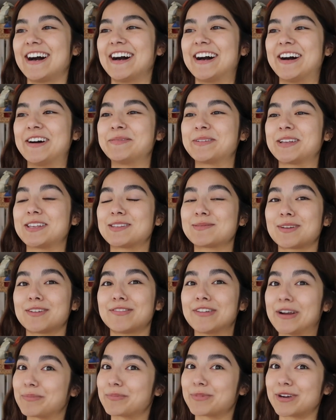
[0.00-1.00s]
uh, because
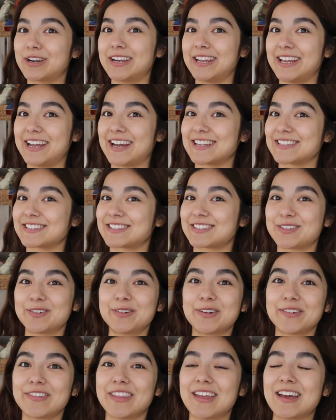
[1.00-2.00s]
my friend Brittany has
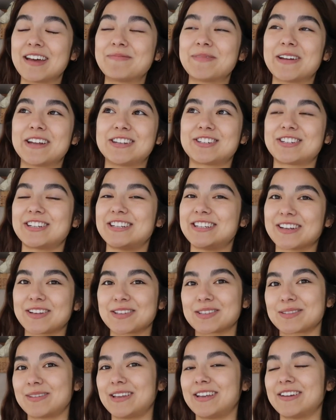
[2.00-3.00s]
two of them and she
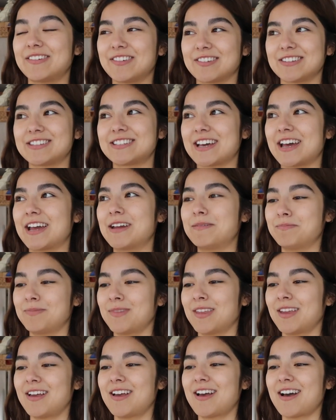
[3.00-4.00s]
tells me all the
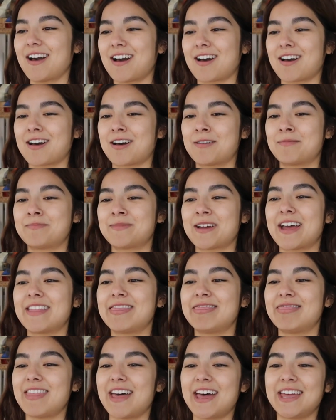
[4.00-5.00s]
time. Um,
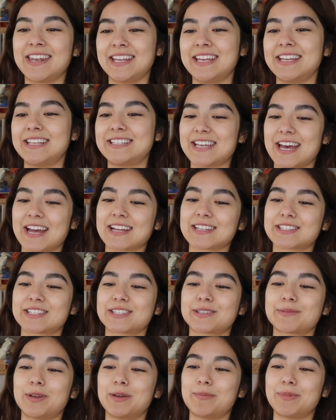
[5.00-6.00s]
and then he
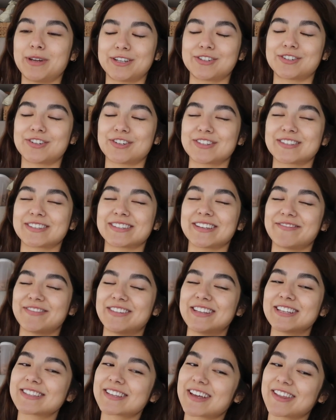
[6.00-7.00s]
texts me pictures
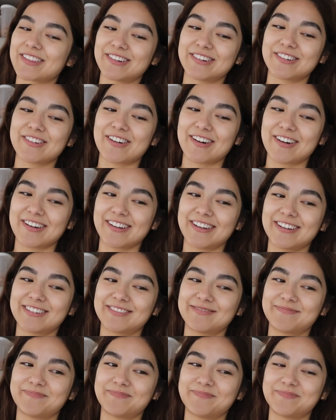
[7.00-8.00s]
of this other dog.
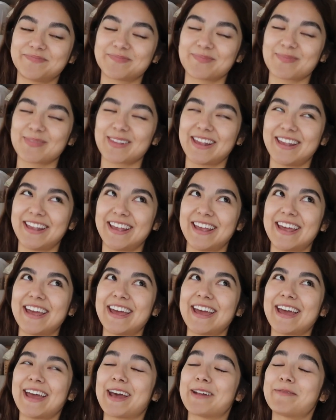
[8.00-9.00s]

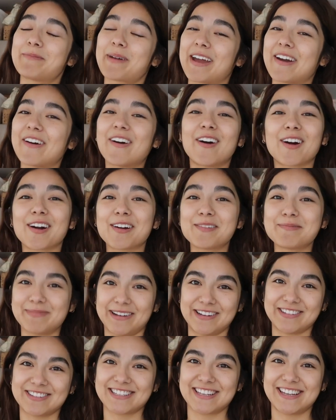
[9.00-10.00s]
And my heart
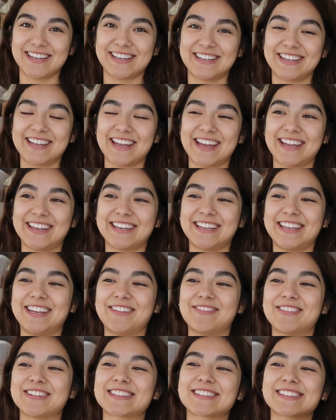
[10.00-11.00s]
melted and
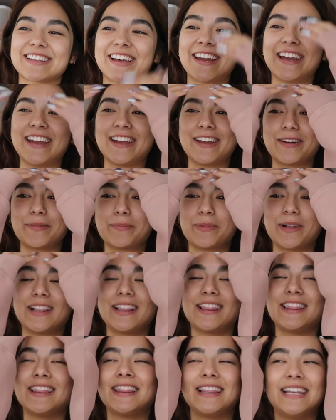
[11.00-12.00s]
he was like,
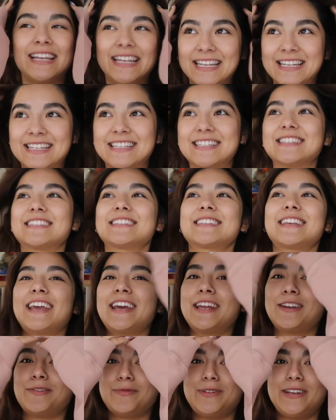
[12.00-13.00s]
please,
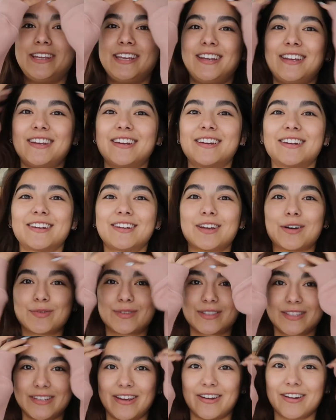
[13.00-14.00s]
can we
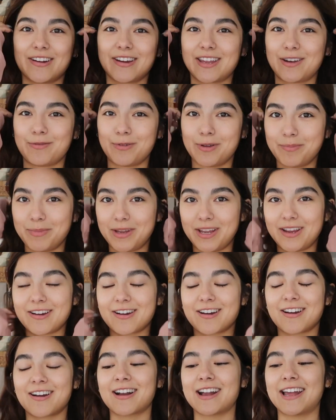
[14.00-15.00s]
go see her? Can we meet
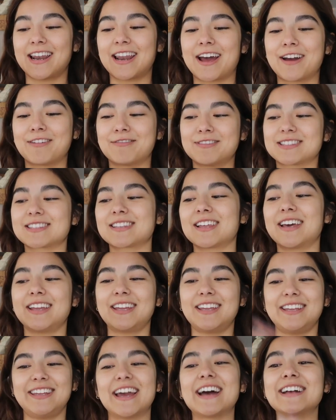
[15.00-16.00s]
her? And I was
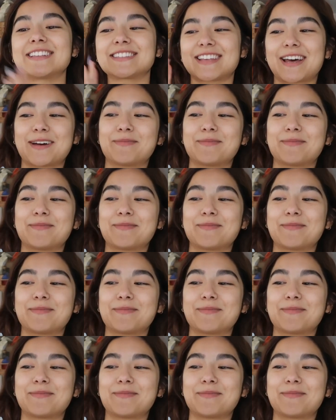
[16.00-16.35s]
like, yes,